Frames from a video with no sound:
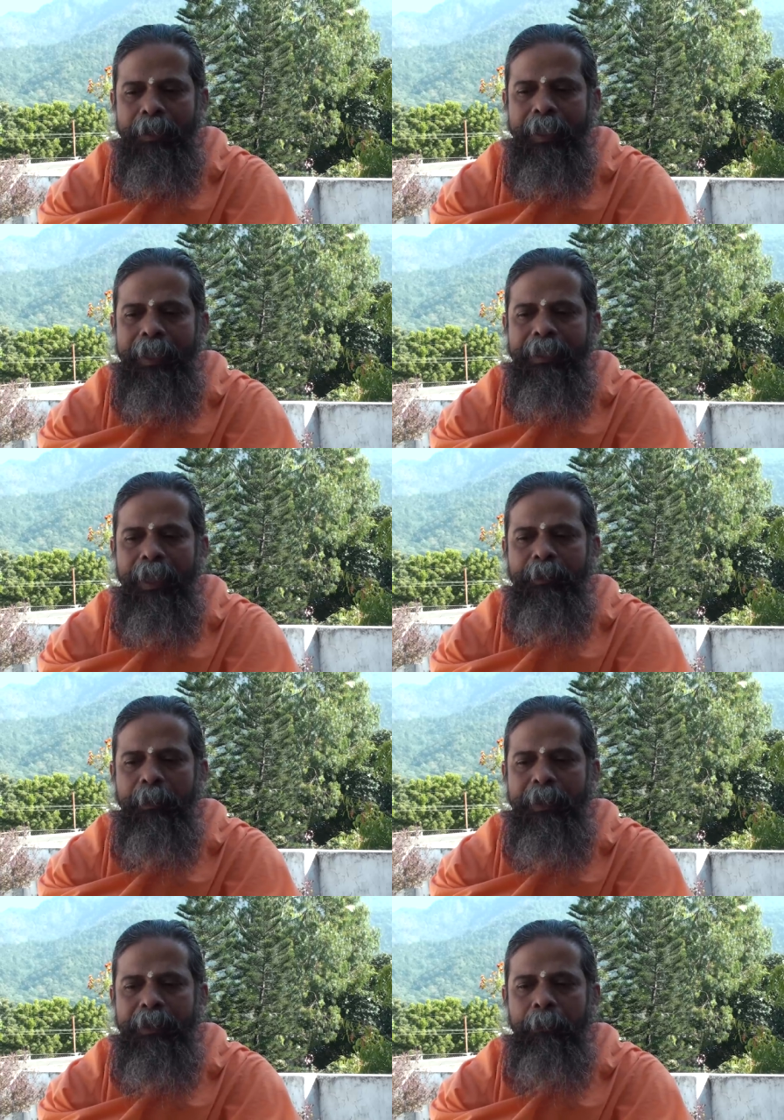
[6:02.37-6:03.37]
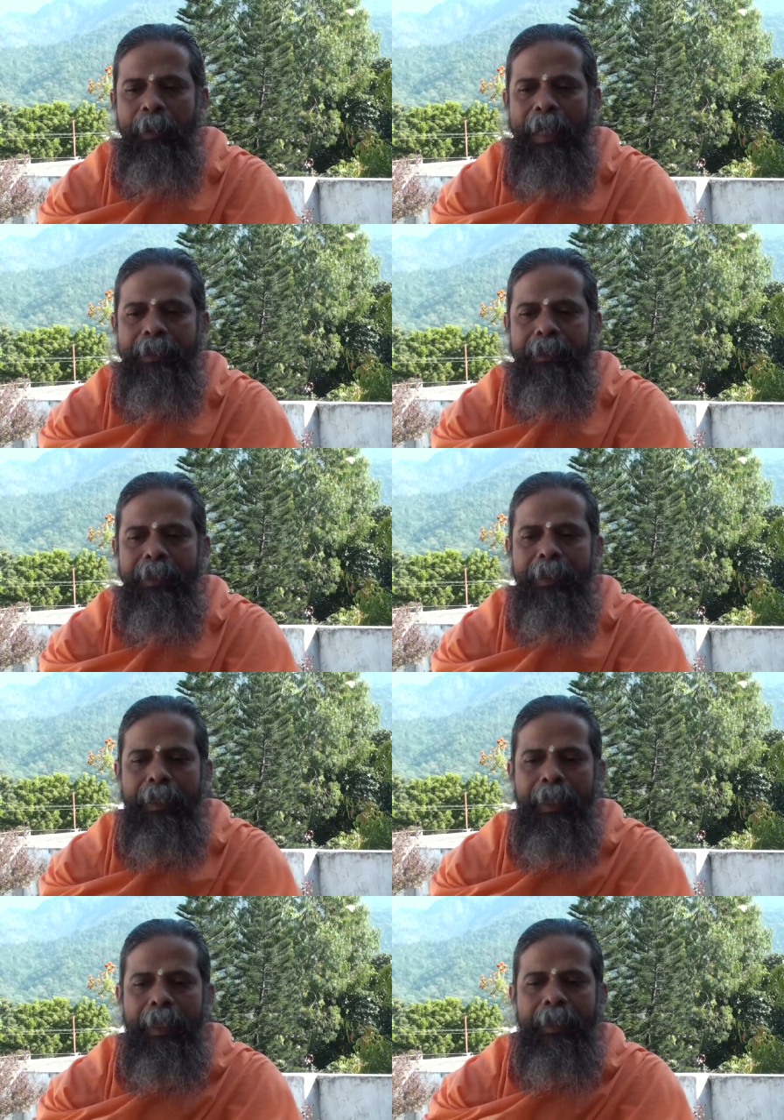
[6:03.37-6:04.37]
Three steps means first,
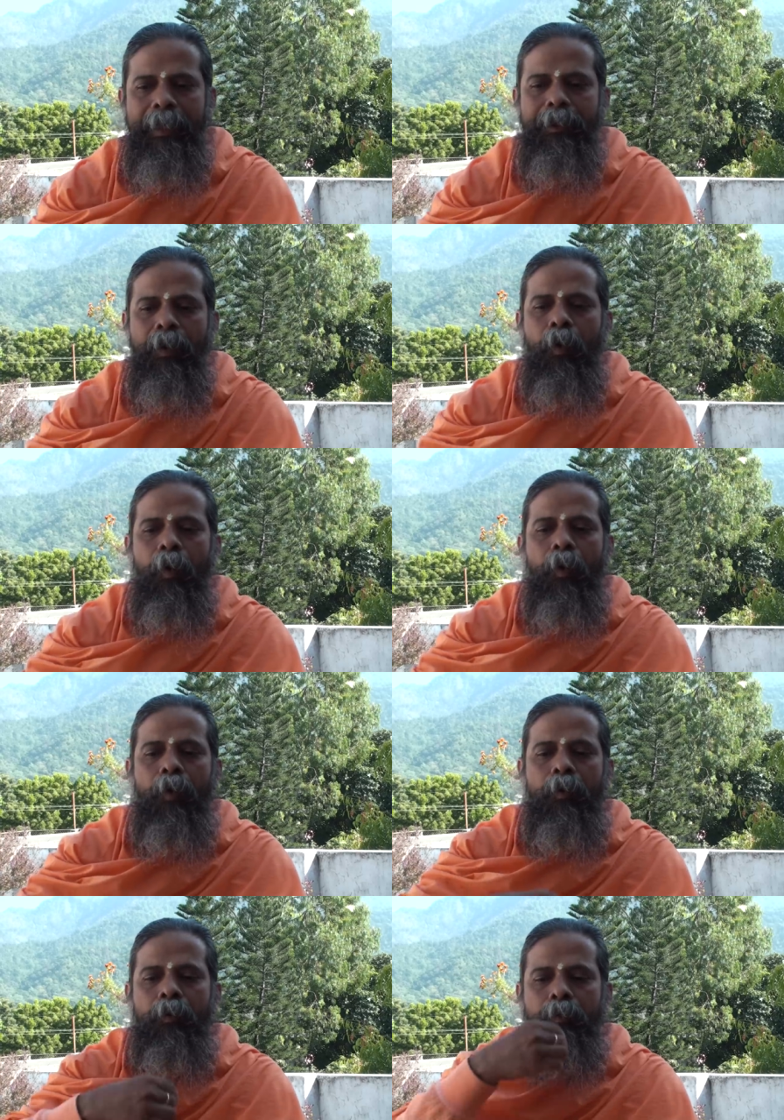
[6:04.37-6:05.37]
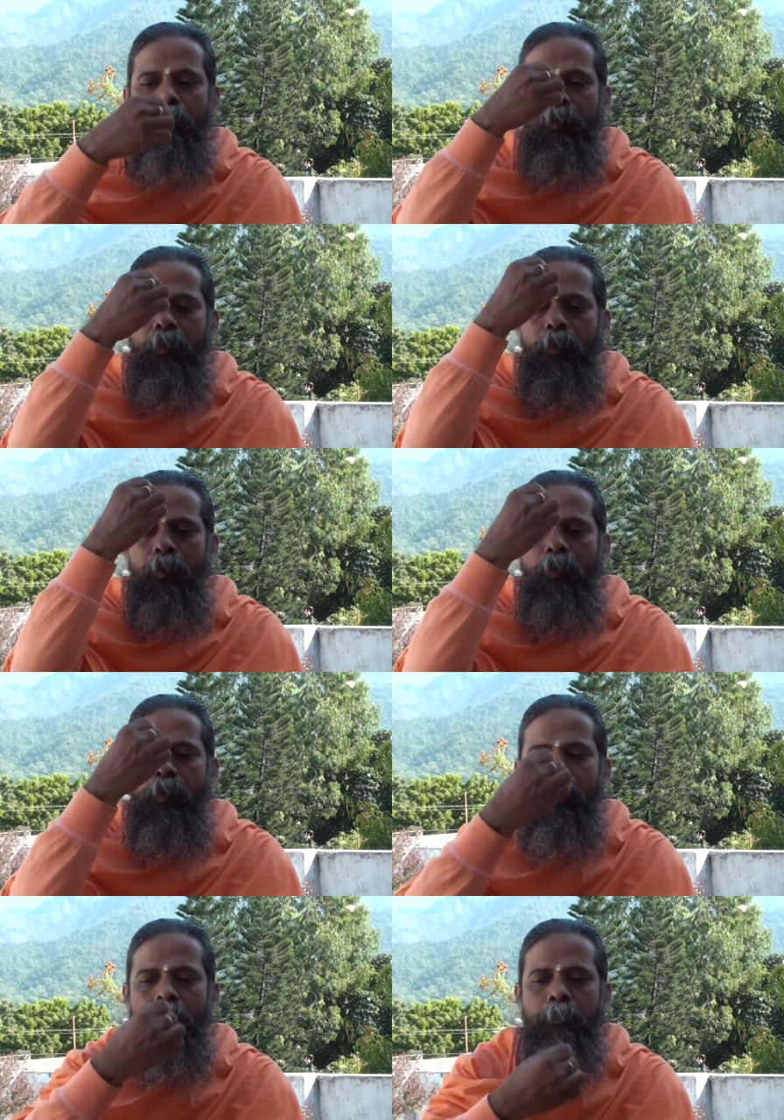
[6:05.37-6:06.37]
it is long
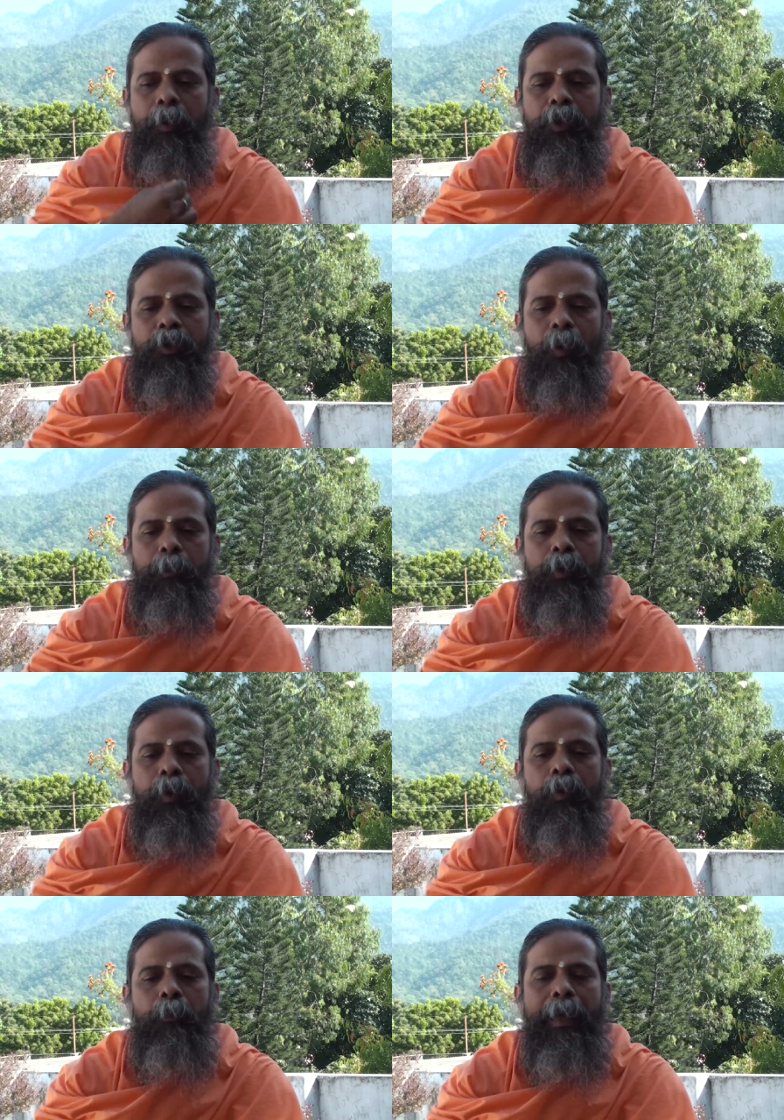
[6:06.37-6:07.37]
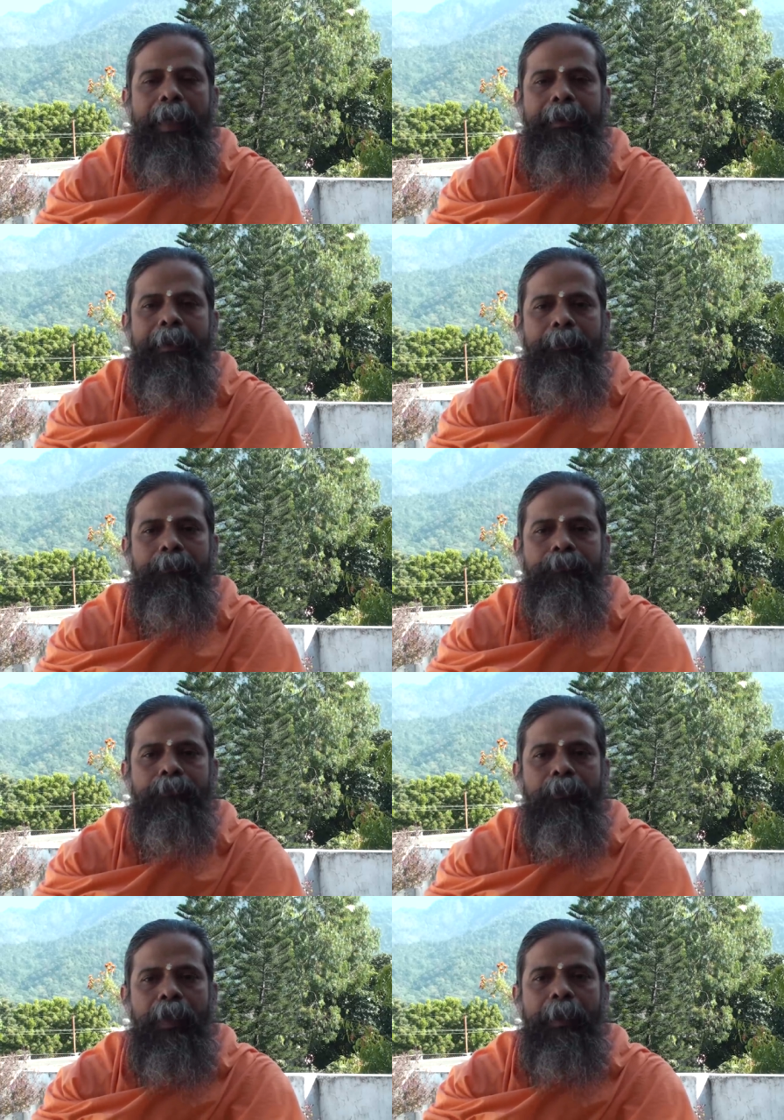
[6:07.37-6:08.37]
but subtle breath,
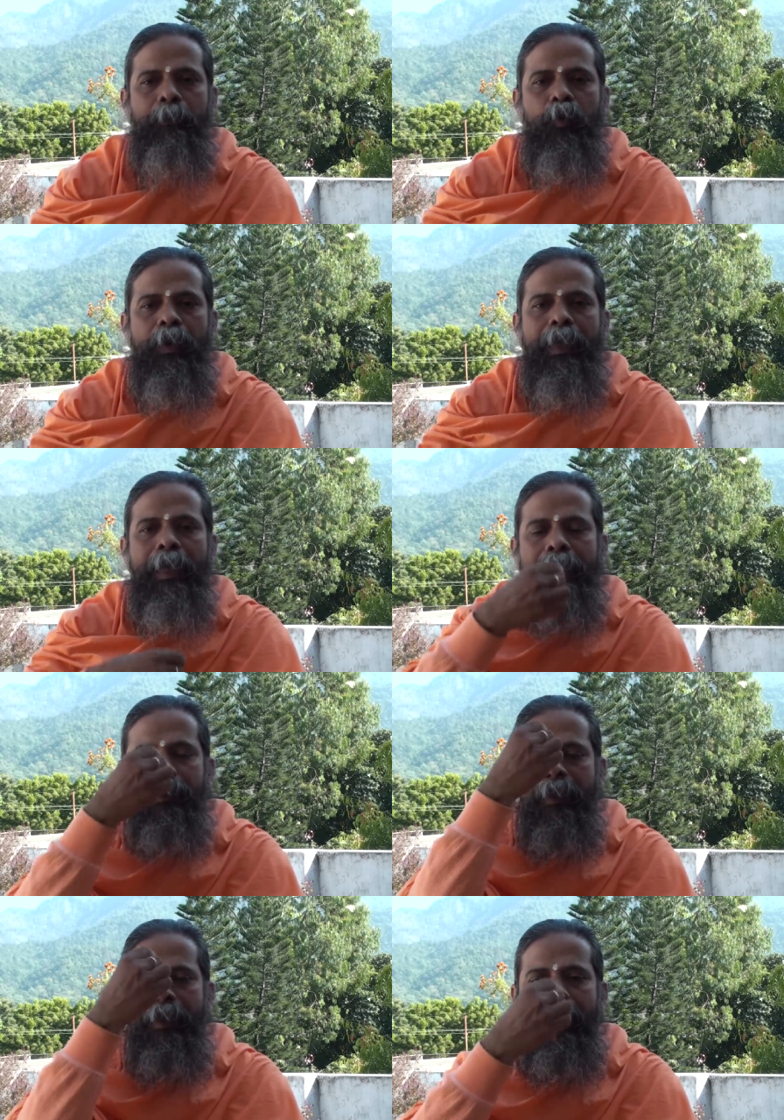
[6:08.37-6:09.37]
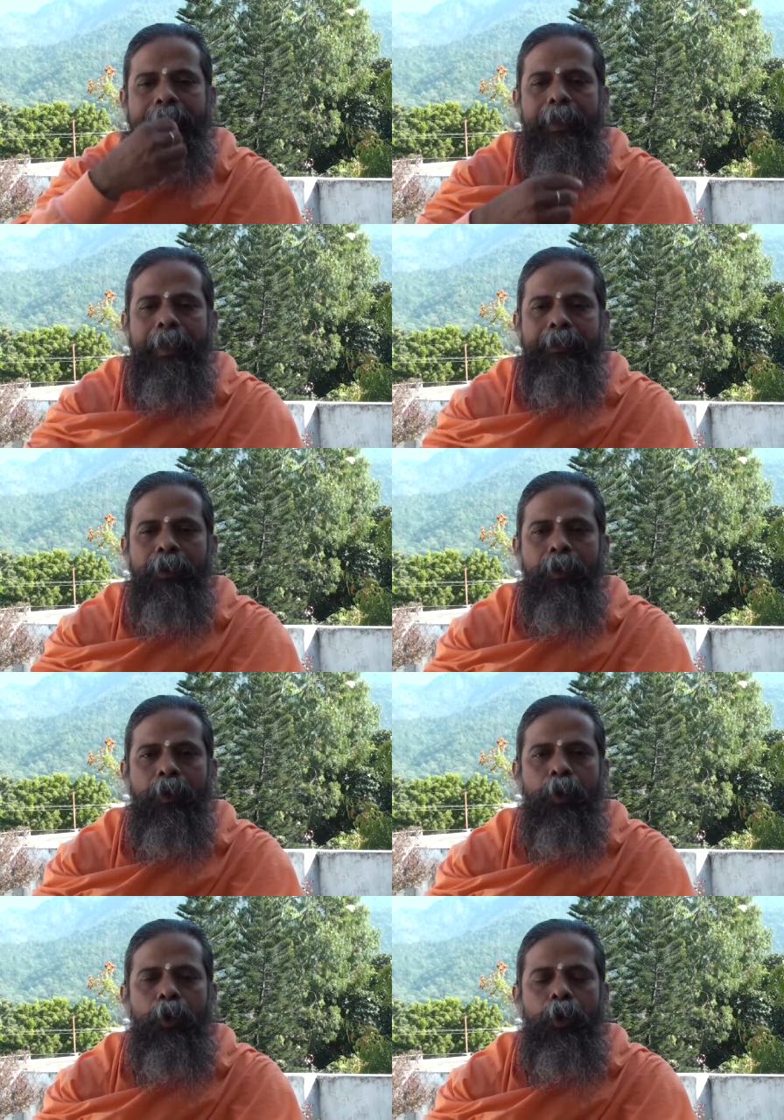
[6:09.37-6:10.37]
both inhalation and exhalation.
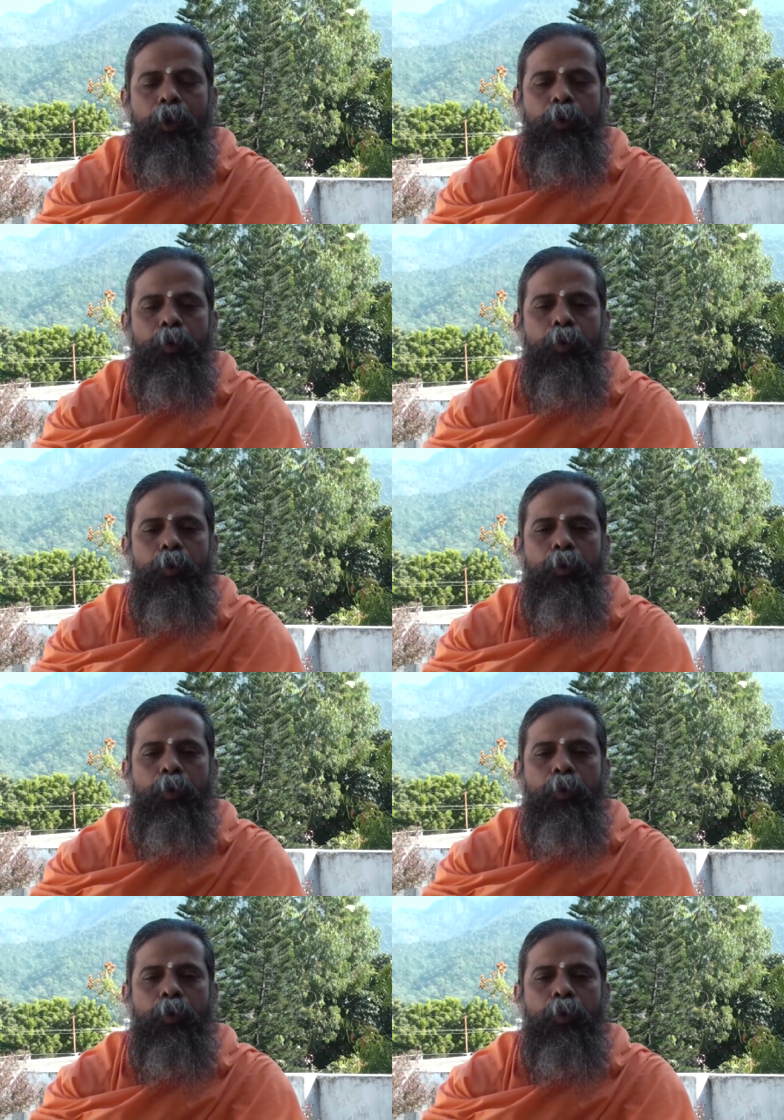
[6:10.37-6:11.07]
Soham.